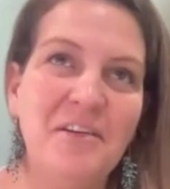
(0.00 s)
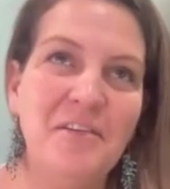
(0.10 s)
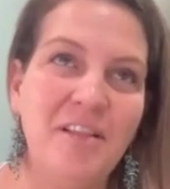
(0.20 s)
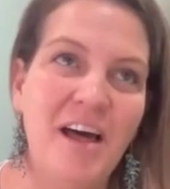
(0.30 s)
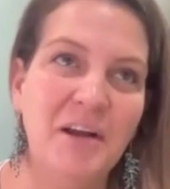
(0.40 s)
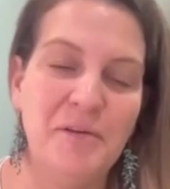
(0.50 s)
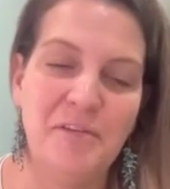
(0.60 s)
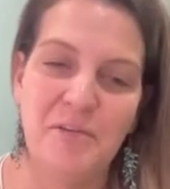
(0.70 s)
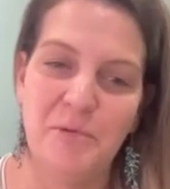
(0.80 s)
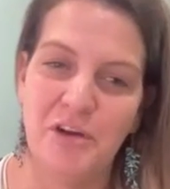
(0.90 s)
a lot of
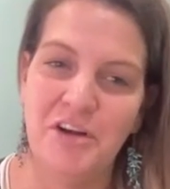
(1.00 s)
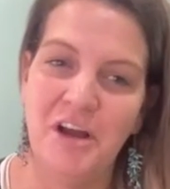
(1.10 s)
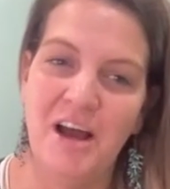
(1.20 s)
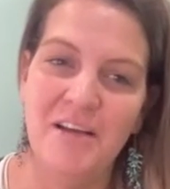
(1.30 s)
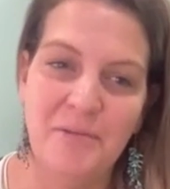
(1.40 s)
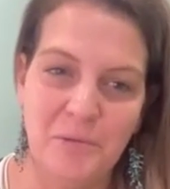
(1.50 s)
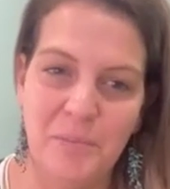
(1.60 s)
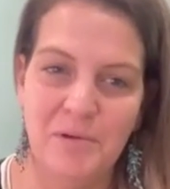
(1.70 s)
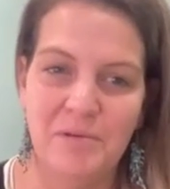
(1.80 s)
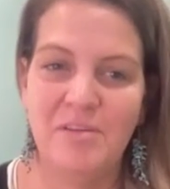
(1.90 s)
courses which are not
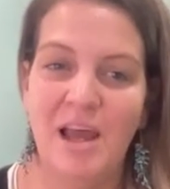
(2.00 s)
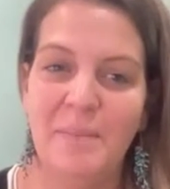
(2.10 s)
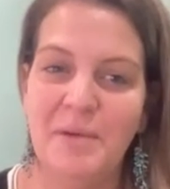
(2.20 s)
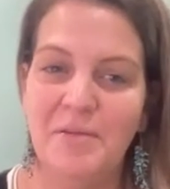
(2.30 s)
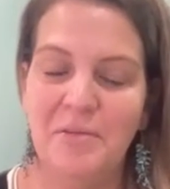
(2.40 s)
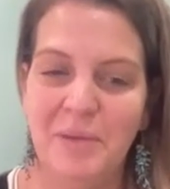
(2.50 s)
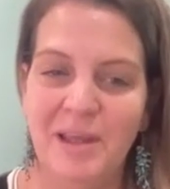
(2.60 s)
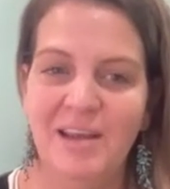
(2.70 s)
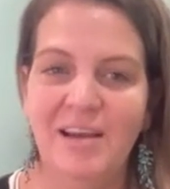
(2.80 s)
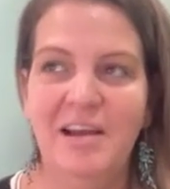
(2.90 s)
super time
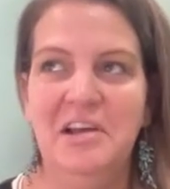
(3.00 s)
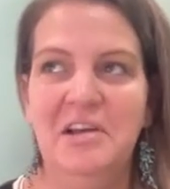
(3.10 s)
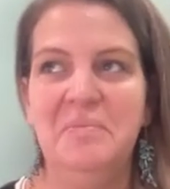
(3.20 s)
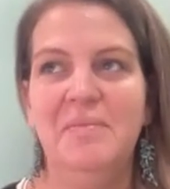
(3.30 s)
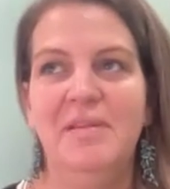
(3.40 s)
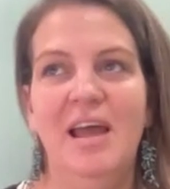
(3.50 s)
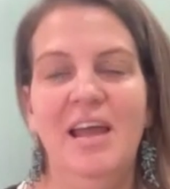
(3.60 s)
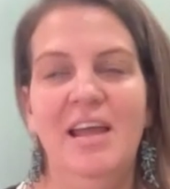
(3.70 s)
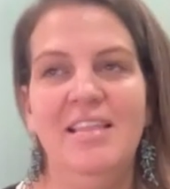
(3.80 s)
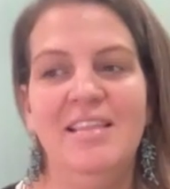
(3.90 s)
consuming.
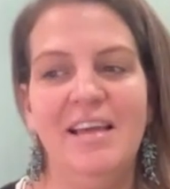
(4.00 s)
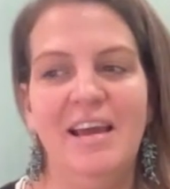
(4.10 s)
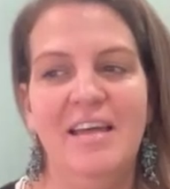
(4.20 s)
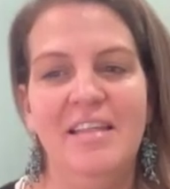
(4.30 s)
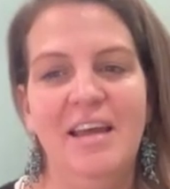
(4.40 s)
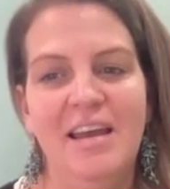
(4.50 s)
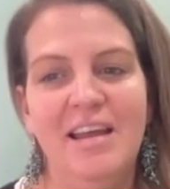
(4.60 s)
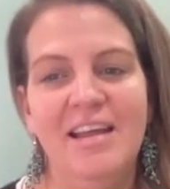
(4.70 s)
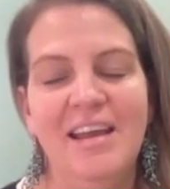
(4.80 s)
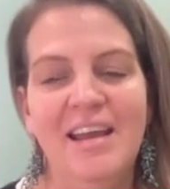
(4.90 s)
And
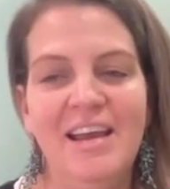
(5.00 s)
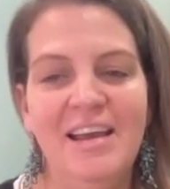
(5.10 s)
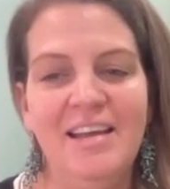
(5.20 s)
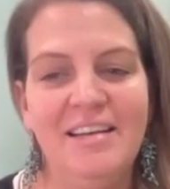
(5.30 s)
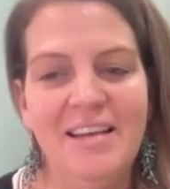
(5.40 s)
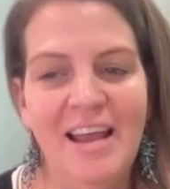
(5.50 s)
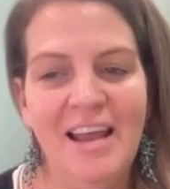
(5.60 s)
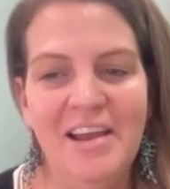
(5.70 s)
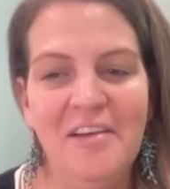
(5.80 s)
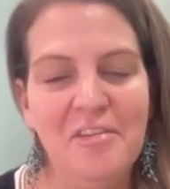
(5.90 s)
I
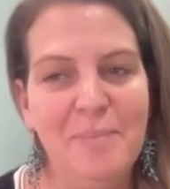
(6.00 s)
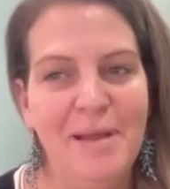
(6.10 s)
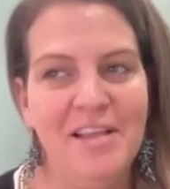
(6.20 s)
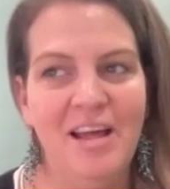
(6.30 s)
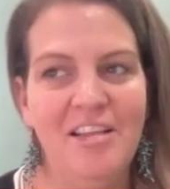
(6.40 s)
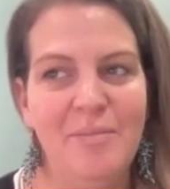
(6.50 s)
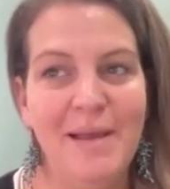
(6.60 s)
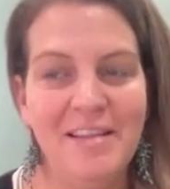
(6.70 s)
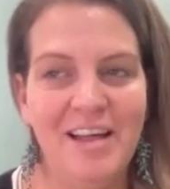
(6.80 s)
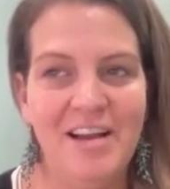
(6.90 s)
also spent a lot
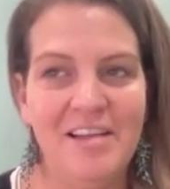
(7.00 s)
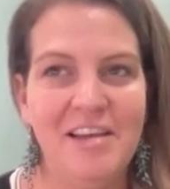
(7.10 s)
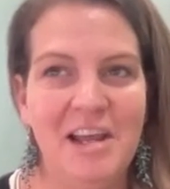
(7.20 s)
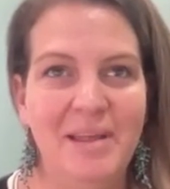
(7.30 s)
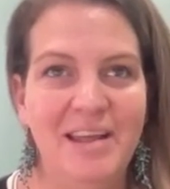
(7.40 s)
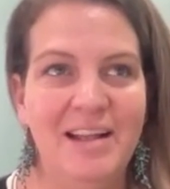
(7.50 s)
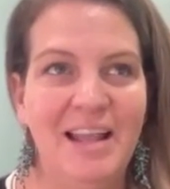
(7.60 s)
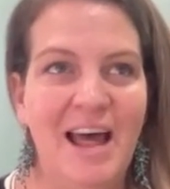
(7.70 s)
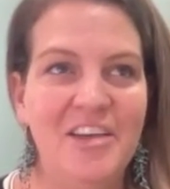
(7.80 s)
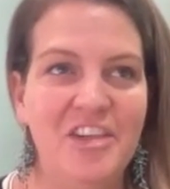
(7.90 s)
of time, like
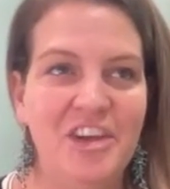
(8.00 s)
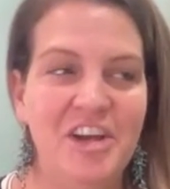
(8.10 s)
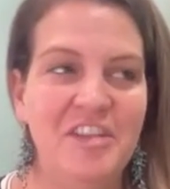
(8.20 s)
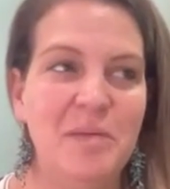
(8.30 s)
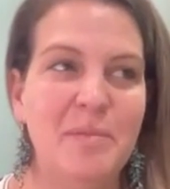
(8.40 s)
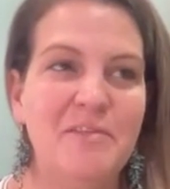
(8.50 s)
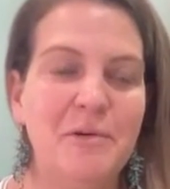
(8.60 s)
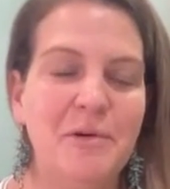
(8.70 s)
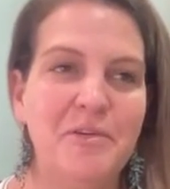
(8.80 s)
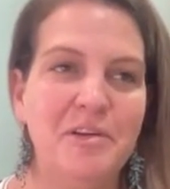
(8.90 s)
last year and the year
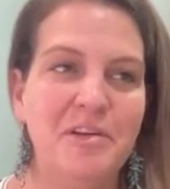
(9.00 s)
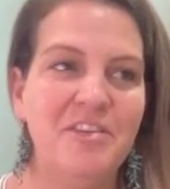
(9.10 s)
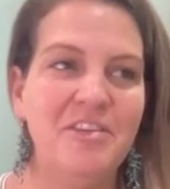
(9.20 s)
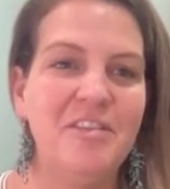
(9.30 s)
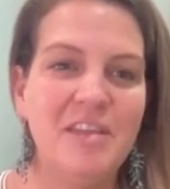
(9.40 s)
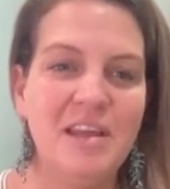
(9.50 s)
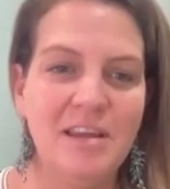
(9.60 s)
before, sort of just